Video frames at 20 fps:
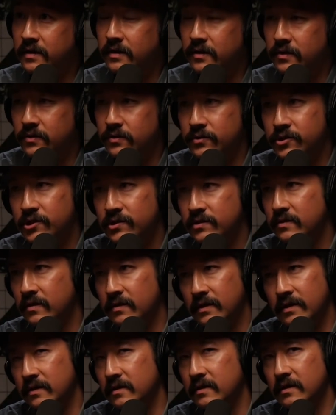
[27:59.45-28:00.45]
you know, just
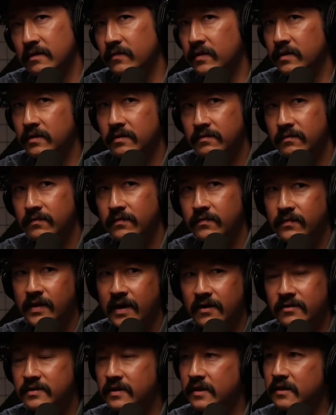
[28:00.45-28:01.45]
uh, even
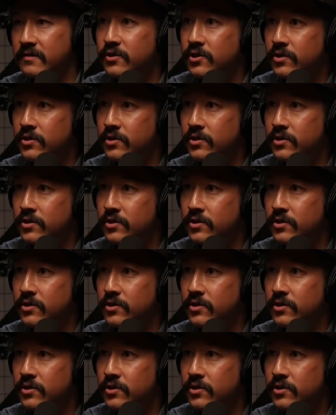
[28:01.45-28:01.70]
outside of